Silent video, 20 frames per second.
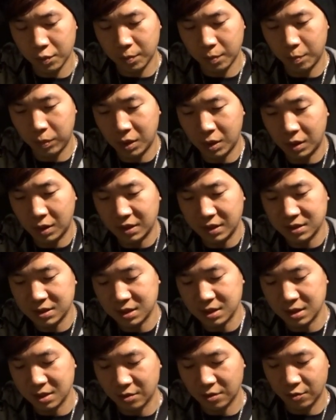pull it
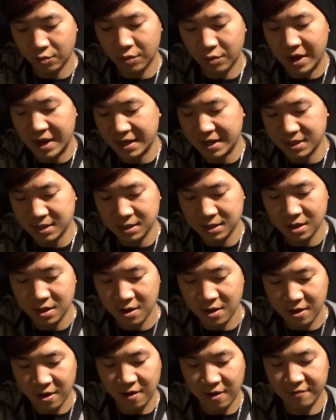to the right
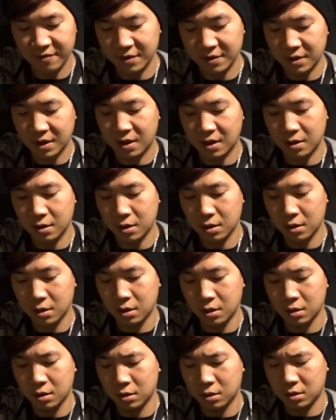of the gun,
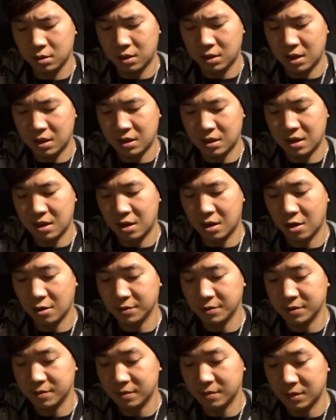and that
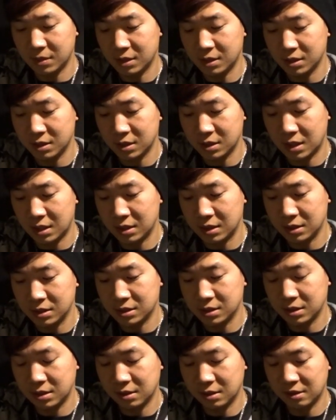helps me at
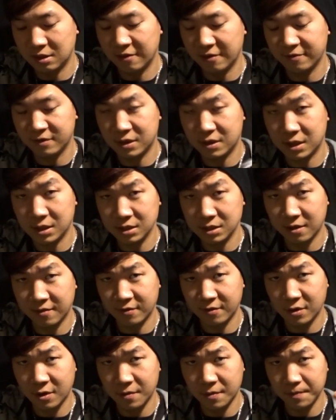least lift the dust
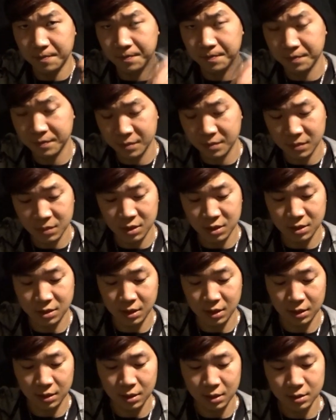cover up, just
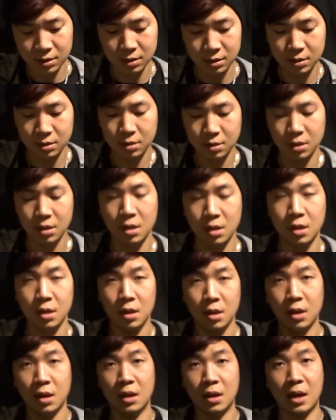like this.
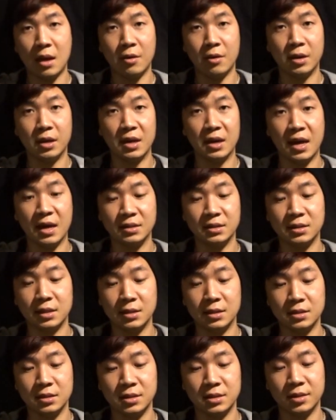And now I can
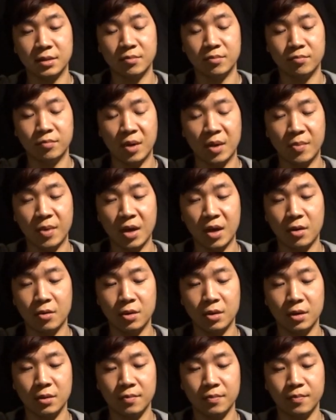access my
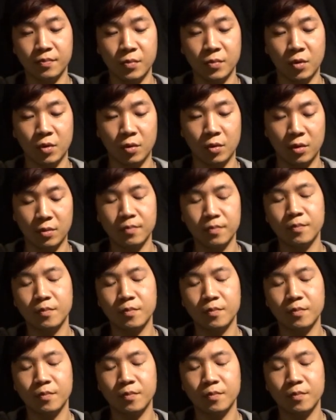battery, or